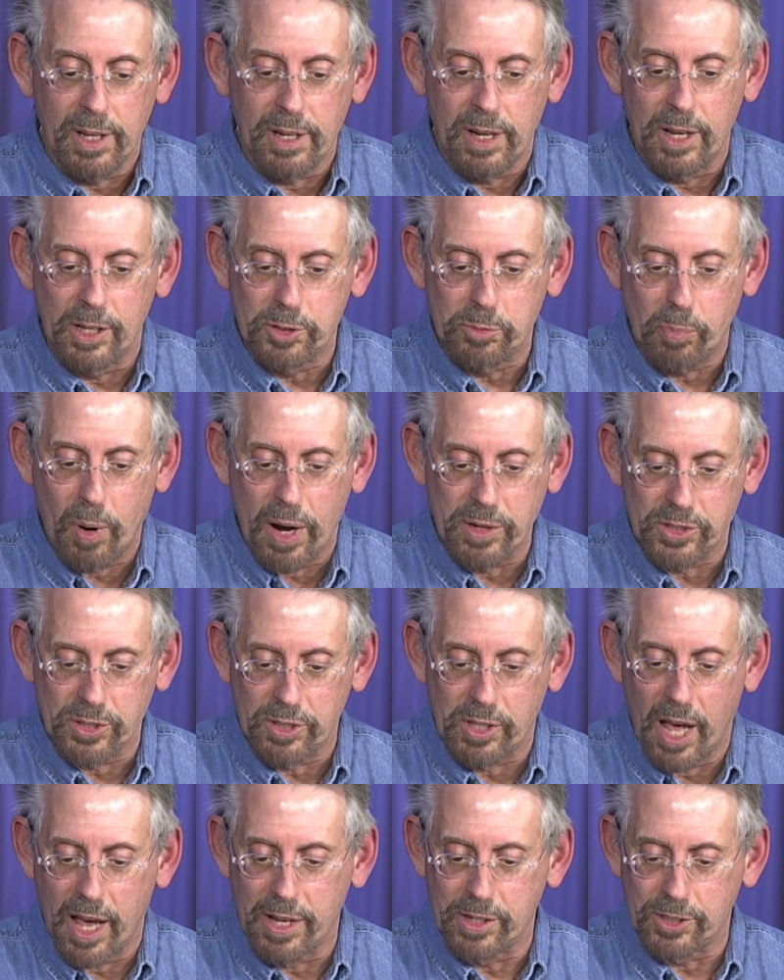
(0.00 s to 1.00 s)
his mm -hmm.
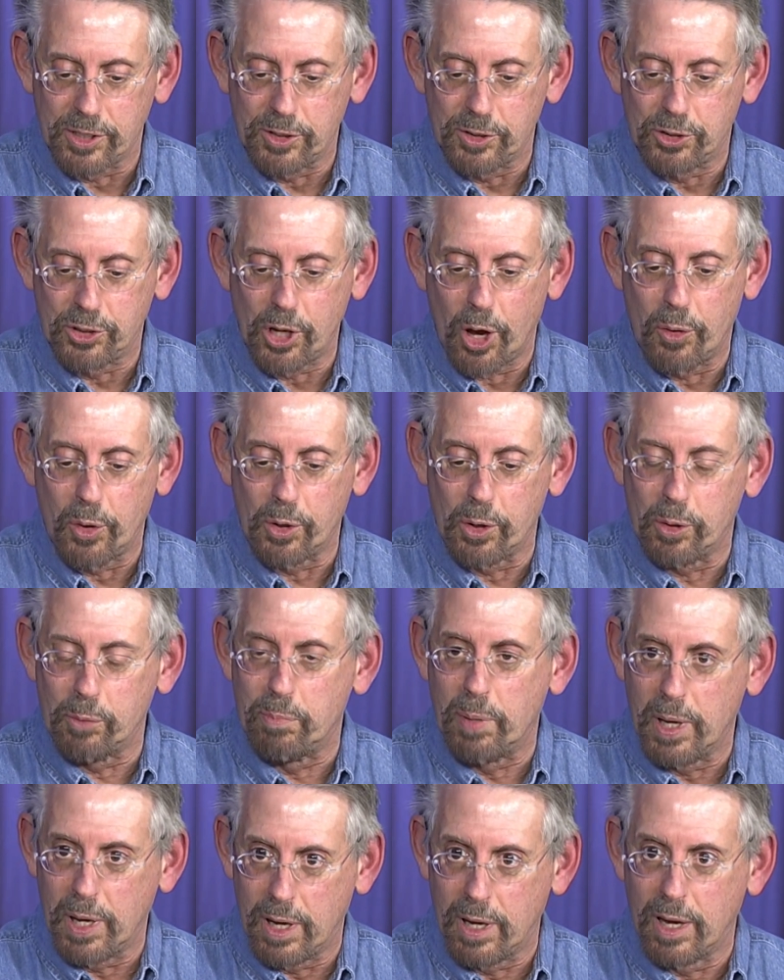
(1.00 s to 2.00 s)
presentation. So it'll
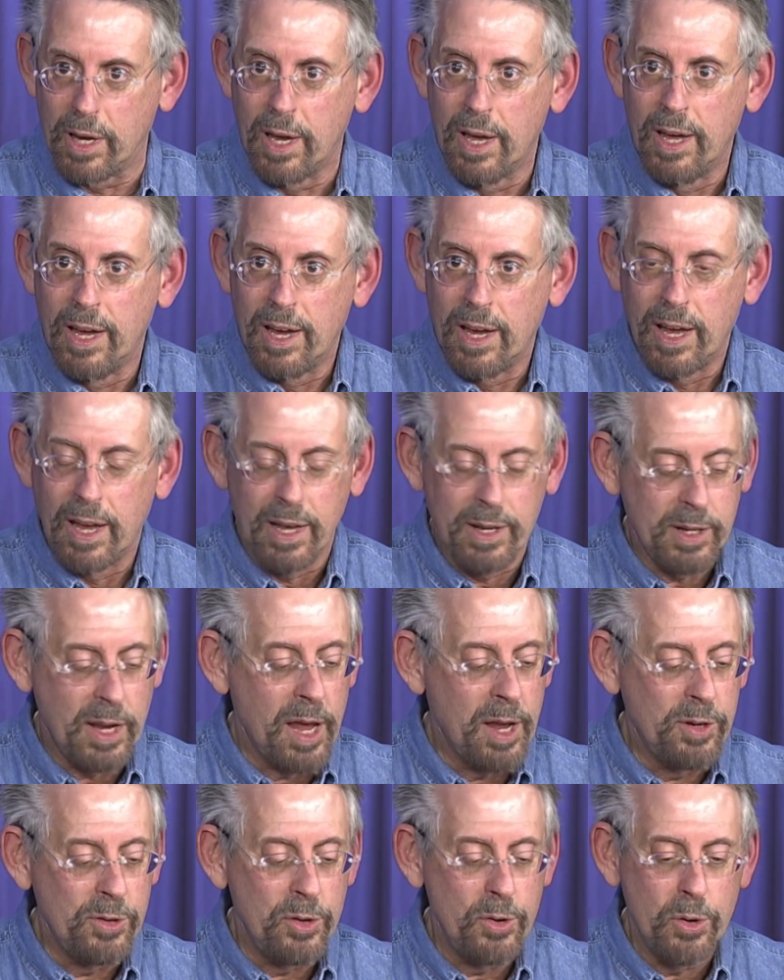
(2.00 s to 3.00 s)
be in,
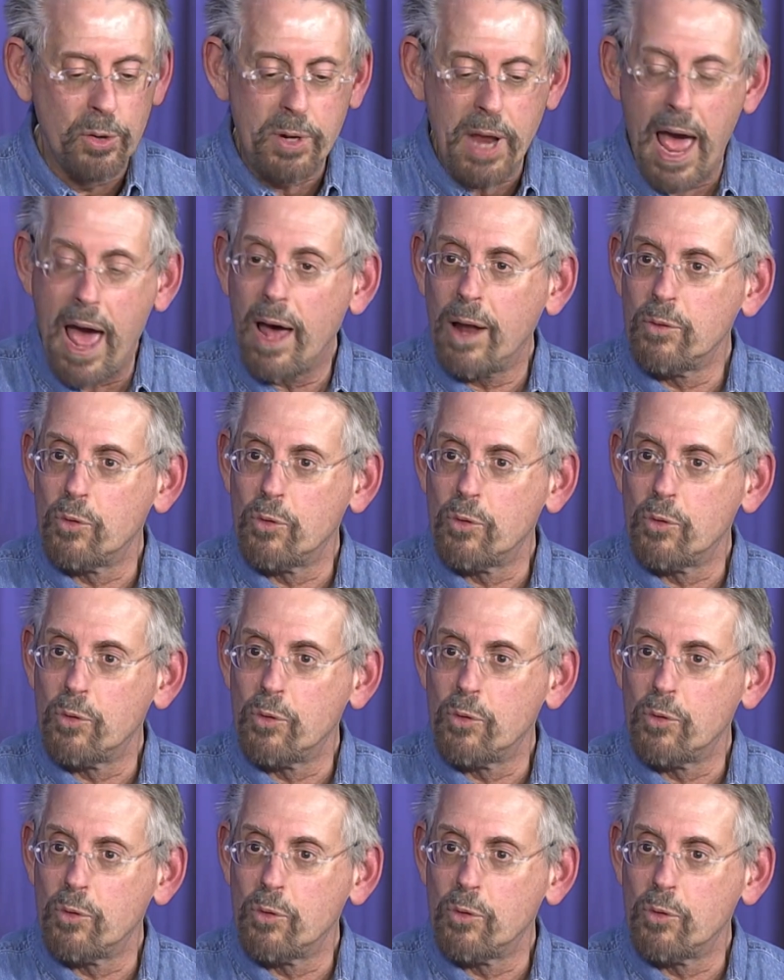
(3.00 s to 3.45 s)
in Newtown,